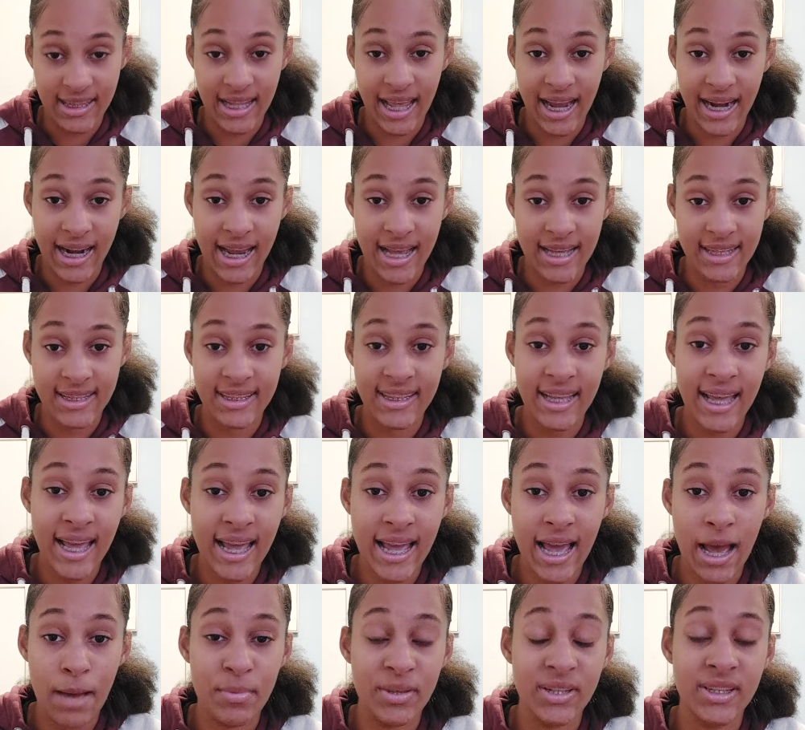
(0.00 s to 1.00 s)
Like I
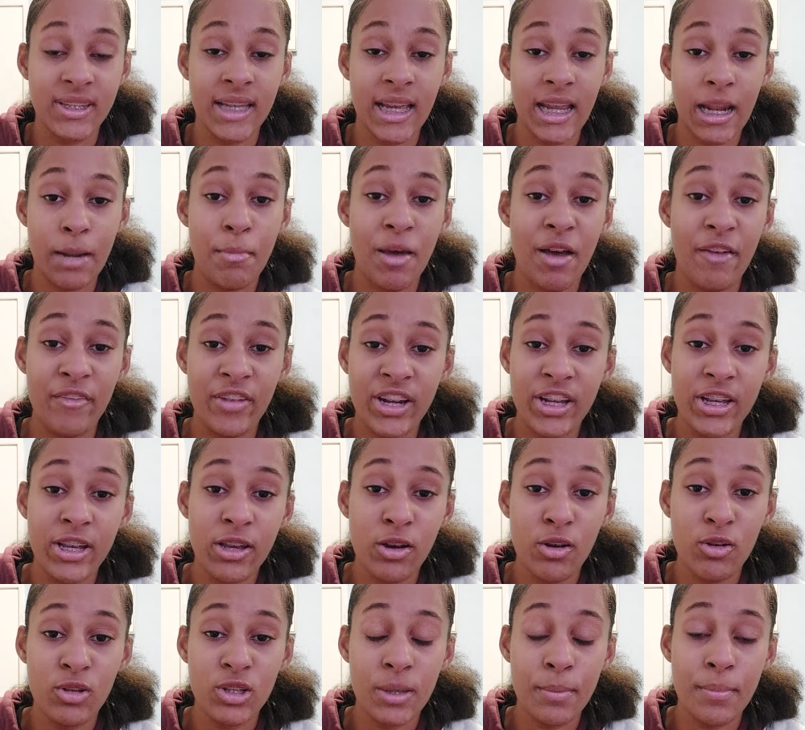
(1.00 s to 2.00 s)
say, I've been saying in my
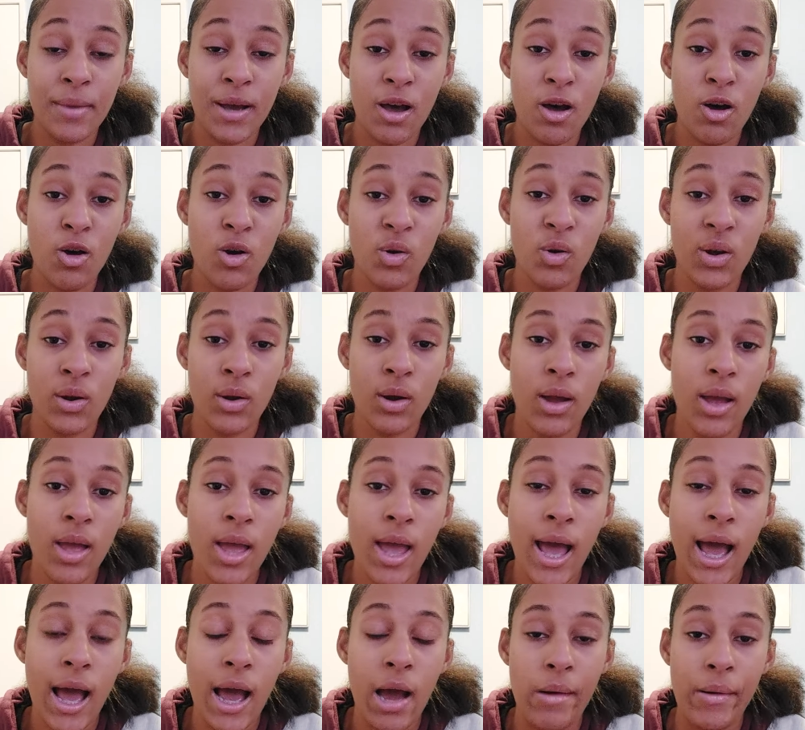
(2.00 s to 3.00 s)
videos about
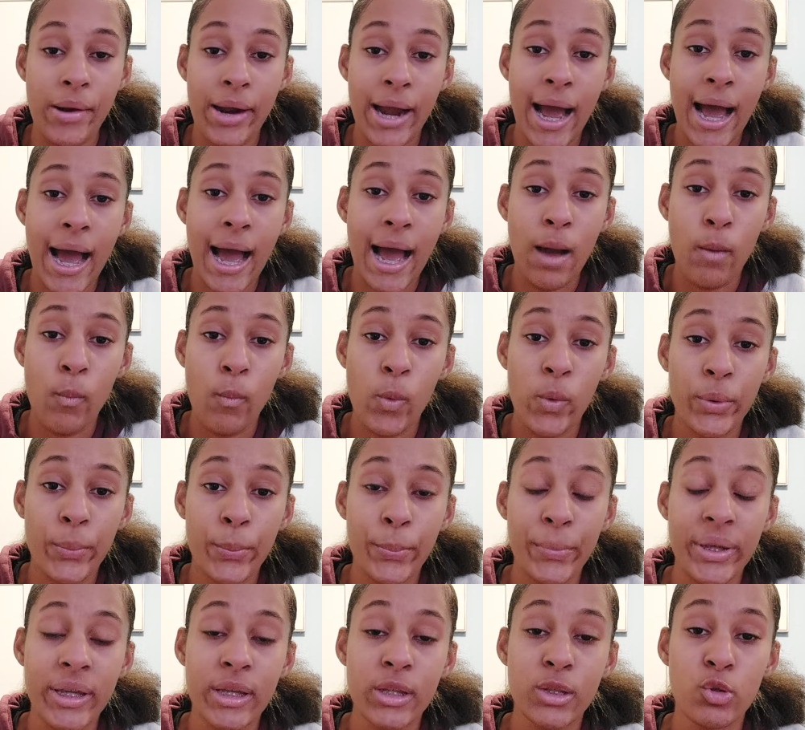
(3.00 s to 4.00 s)
how God
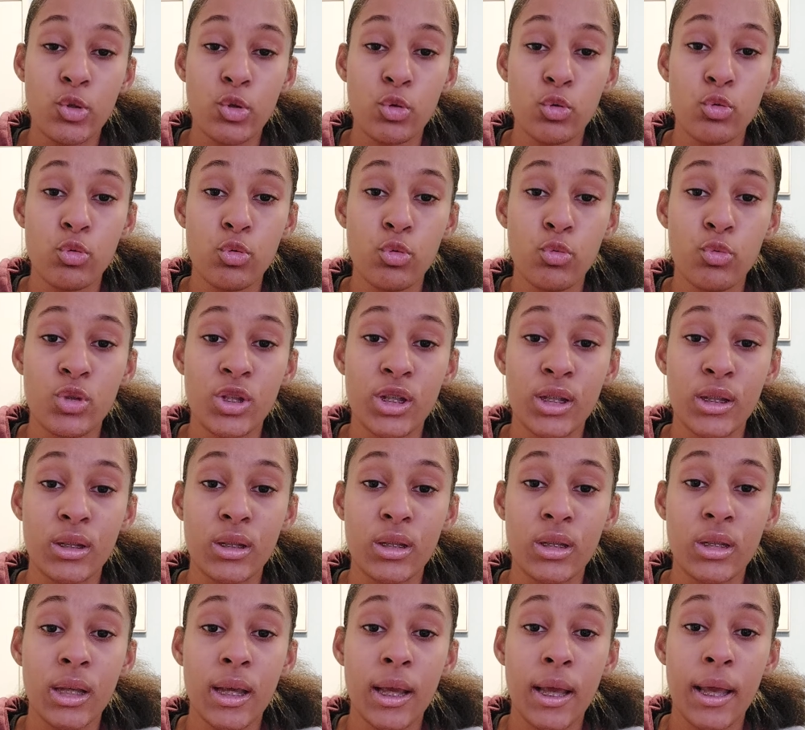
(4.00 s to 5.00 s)
want me to
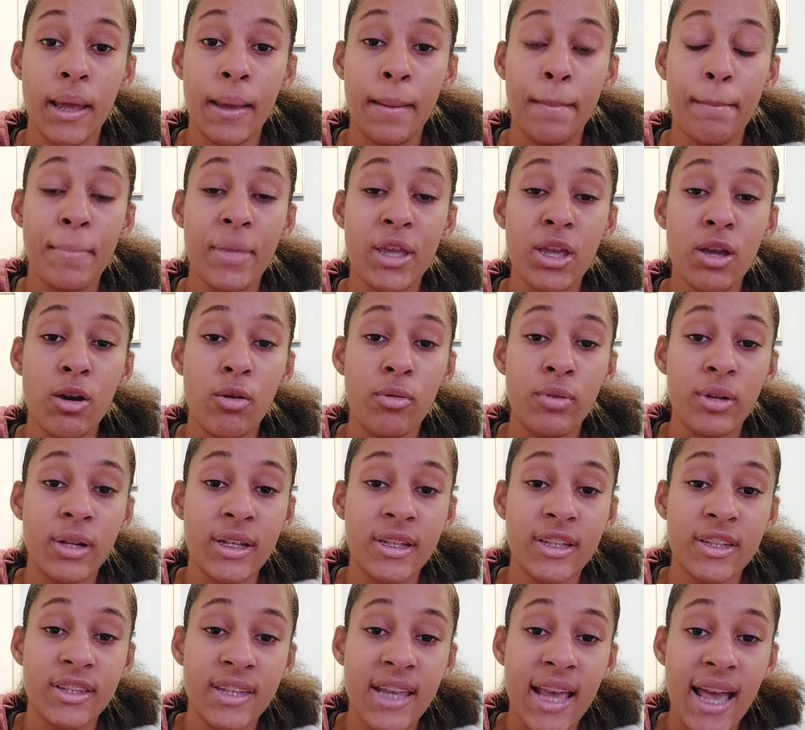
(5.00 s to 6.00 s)
just be on
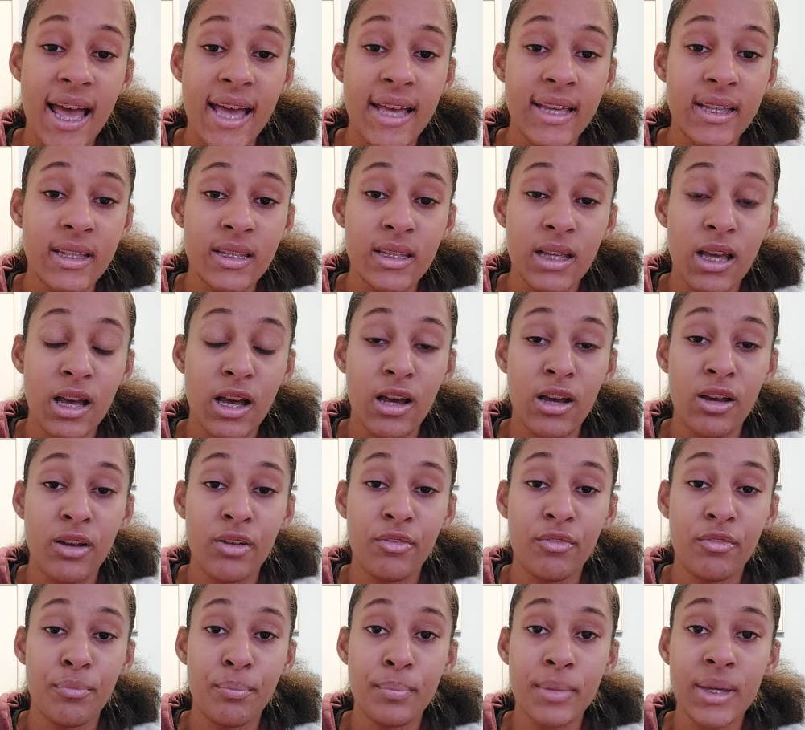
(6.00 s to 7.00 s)
this test
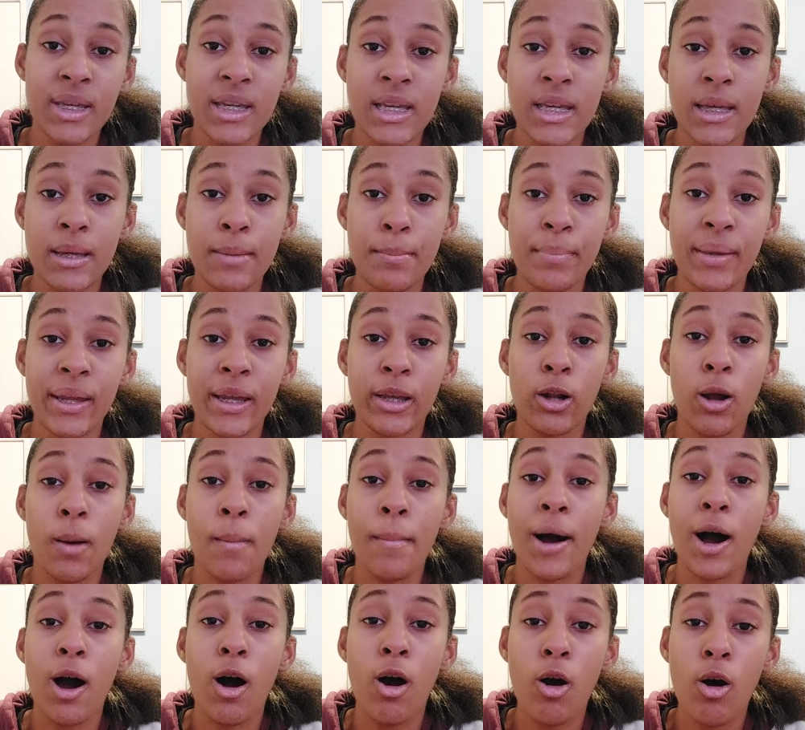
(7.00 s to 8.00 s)
of me being on
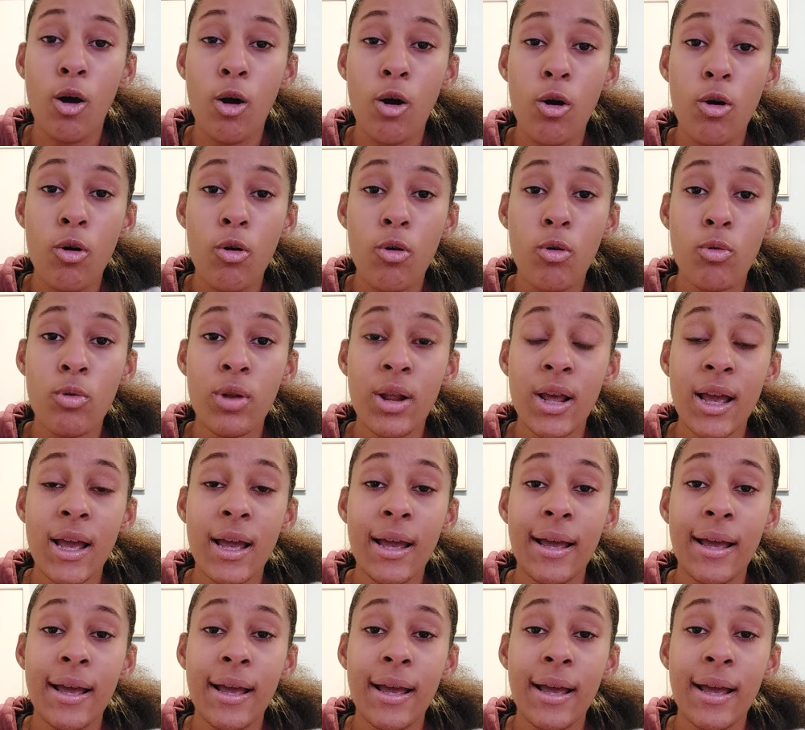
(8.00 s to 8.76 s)
my own.